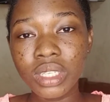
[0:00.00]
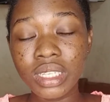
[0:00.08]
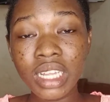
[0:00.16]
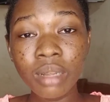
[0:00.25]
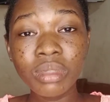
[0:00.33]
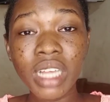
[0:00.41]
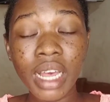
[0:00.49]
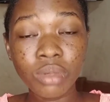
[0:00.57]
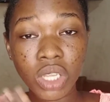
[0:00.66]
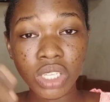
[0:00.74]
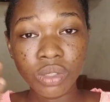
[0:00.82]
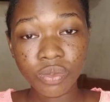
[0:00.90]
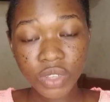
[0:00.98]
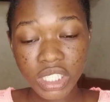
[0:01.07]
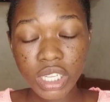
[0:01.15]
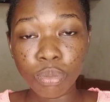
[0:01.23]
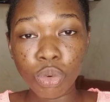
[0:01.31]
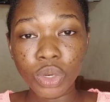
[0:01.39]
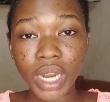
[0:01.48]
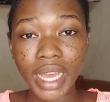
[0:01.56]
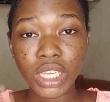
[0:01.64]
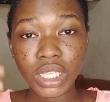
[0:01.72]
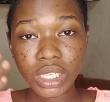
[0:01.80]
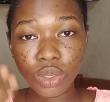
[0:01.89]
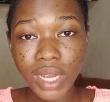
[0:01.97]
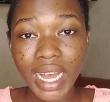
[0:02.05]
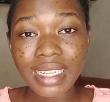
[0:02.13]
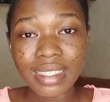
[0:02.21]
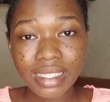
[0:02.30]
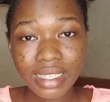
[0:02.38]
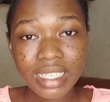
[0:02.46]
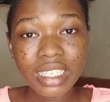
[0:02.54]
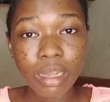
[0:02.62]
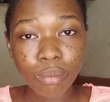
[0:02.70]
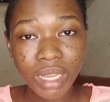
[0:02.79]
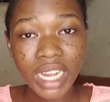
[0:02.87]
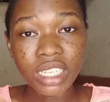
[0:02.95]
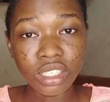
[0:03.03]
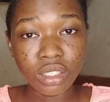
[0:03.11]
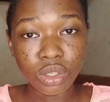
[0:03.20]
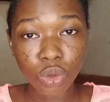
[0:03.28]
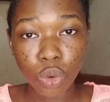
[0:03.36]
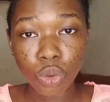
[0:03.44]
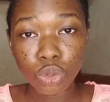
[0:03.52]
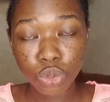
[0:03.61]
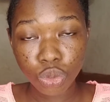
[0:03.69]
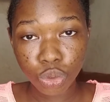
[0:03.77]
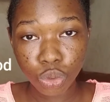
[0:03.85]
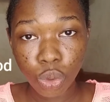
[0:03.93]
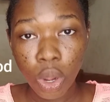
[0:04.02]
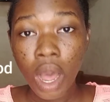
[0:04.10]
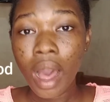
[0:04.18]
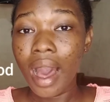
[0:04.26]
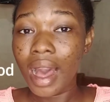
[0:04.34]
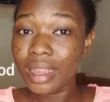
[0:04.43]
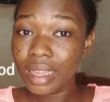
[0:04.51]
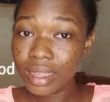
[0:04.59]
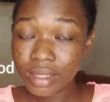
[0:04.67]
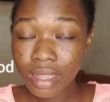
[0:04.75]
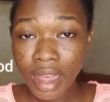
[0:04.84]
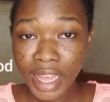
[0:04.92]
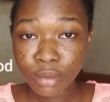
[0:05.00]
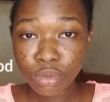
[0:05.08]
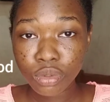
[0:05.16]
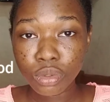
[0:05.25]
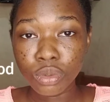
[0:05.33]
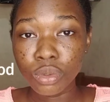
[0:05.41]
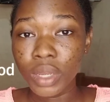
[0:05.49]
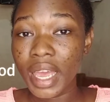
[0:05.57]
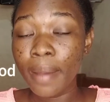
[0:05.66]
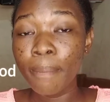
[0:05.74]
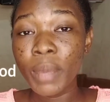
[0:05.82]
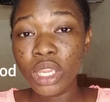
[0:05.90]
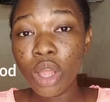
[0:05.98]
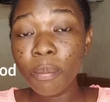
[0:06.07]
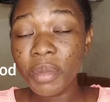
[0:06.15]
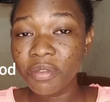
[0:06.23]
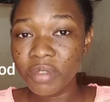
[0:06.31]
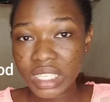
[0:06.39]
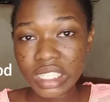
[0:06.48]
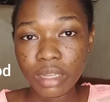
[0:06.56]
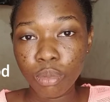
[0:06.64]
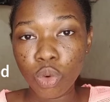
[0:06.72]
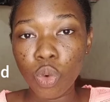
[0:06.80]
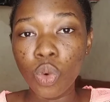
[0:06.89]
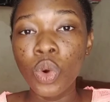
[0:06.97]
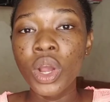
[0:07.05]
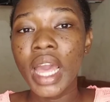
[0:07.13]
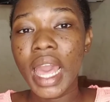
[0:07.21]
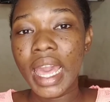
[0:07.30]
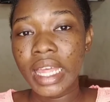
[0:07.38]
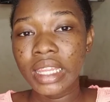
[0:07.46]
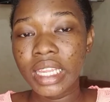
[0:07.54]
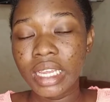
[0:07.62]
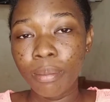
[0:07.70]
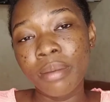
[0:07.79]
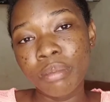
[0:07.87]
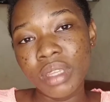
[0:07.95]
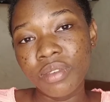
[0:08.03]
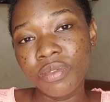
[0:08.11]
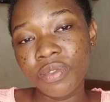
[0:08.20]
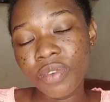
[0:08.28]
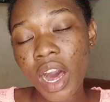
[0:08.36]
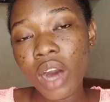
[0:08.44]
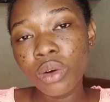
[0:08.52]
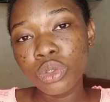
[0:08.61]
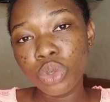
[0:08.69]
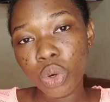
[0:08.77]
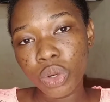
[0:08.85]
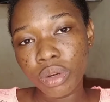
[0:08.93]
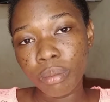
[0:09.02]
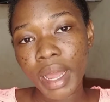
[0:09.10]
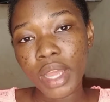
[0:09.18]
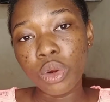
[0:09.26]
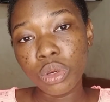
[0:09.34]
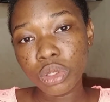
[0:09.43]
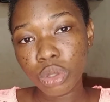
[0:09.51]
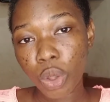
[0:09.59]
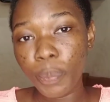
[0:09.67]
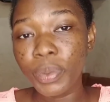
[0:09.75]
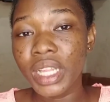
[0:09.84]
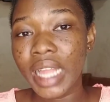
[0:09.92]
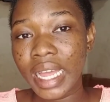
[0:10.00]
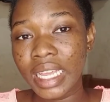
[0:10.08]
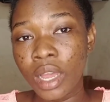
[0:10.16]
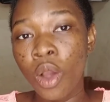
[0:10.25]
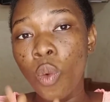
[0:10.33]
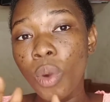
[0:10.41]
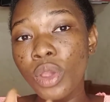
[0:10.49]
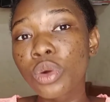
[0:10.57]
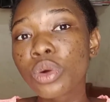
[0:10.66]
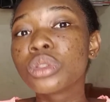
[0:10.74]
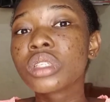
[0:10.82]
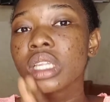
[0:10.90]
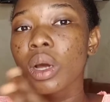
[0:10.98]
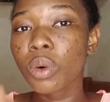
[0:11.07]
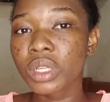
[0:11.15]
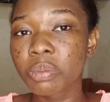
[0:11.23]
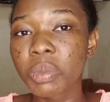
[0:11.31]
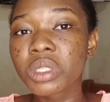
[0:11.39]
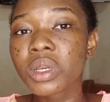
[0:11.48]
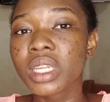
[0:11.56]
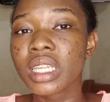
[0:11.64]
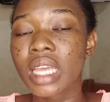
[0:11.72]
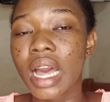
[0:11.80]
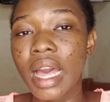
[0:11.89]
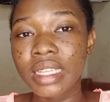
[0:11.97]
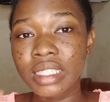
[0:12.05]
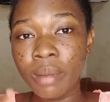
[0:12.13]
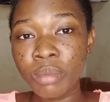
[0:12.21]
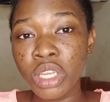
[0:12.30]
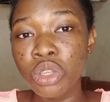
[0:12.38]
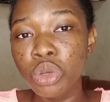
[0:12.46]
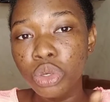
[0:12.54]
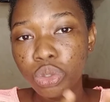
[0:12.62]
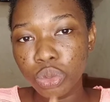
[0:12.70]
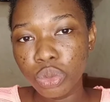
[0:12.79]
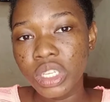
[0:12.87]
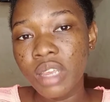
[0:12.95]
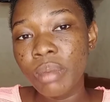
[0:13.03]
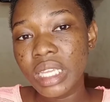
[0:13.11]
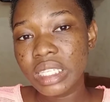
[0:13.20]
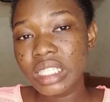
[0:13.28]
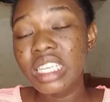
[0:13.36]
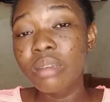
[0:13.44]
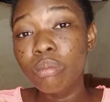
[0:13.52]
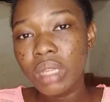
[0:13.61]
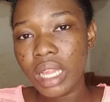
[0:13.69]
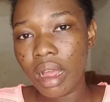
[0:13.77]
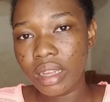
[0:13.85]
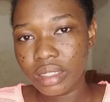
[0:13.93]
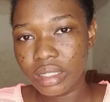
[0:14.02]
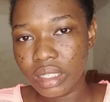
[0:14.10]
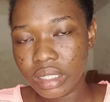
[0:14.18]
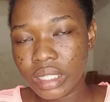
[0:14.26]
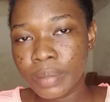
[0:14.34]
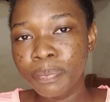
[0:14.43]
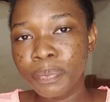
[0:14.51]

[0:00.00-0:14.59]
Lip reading: sometimes it's visible, like you can see the blood in your stool. Other times too, it may not be visible and can be found on microscopy. Like when you go to the hospital and they are examining your stool, they may see blood in it.